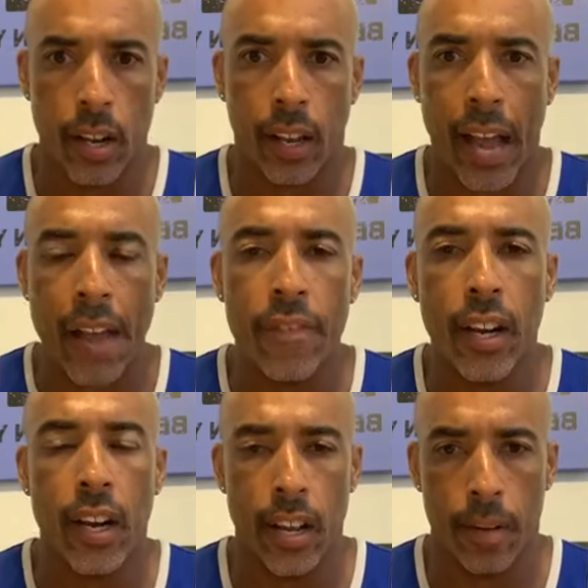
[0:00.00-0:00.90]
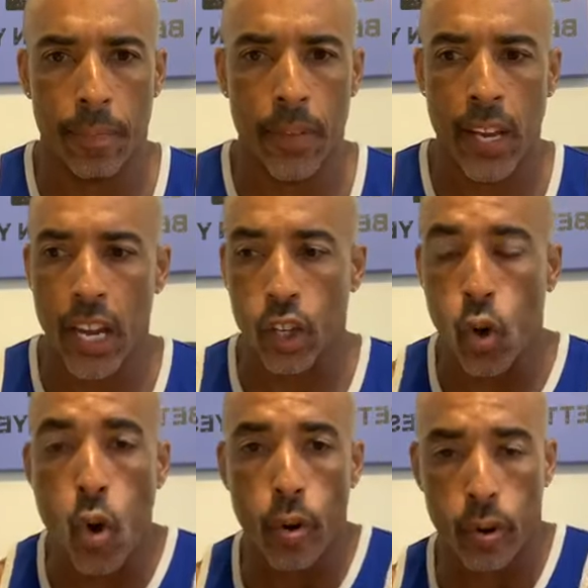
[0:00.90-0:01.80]
life and limb in
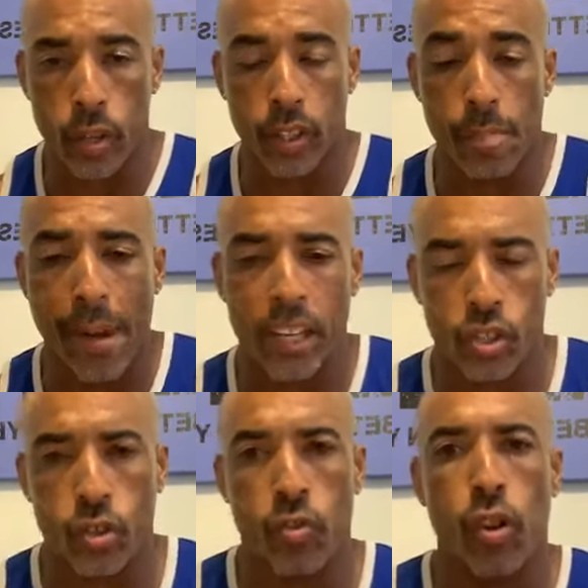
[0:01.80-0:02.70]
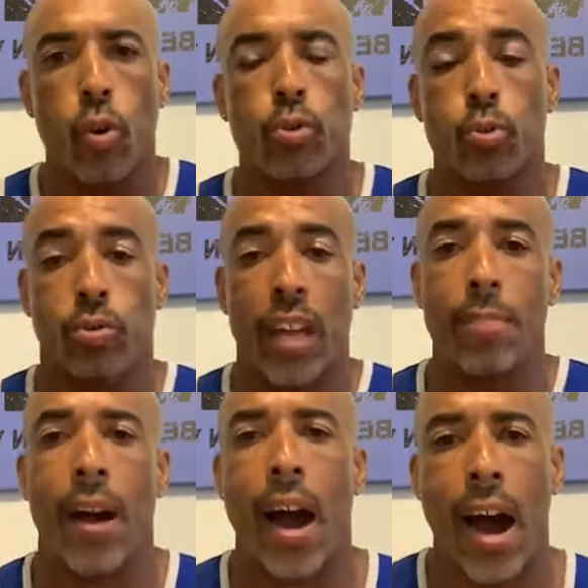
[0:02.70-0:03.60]
order to make sure those who
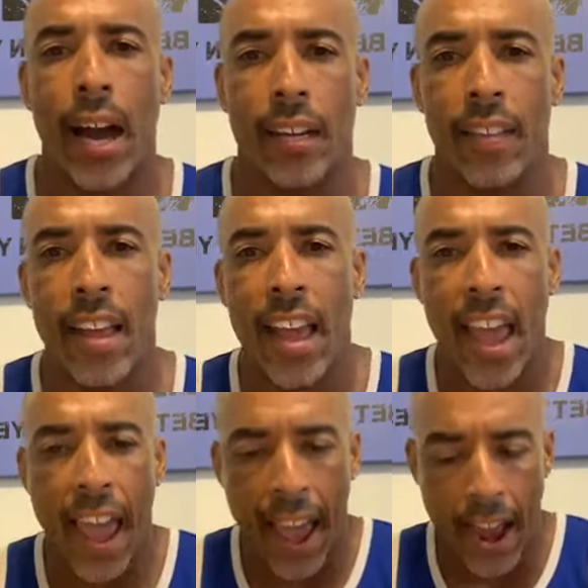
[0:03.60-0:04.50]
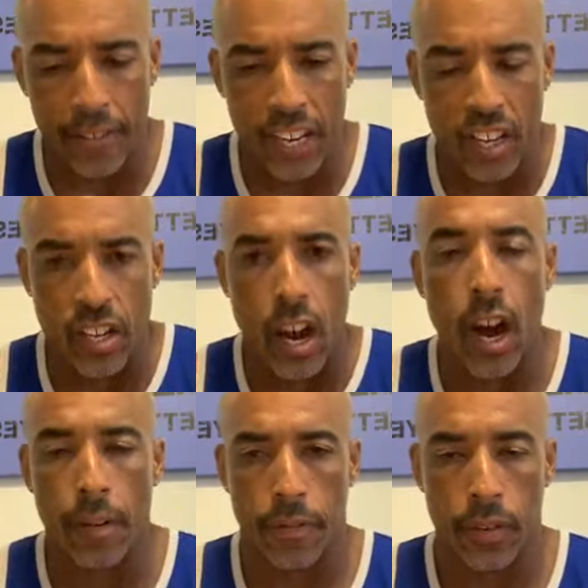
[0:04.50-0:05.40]
stayed behind have
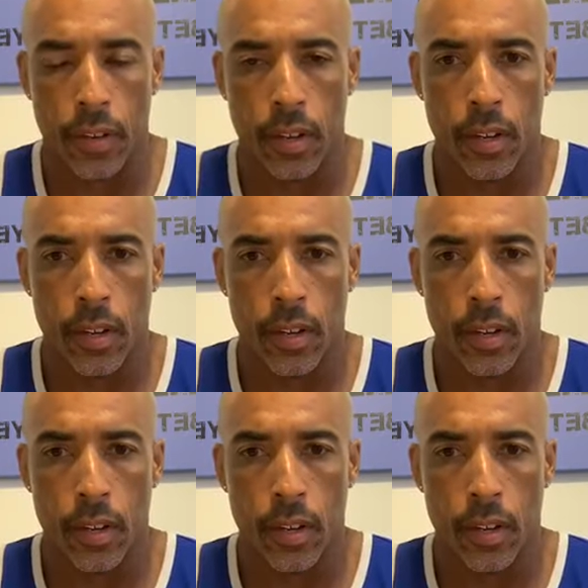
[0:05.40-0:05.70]
enough,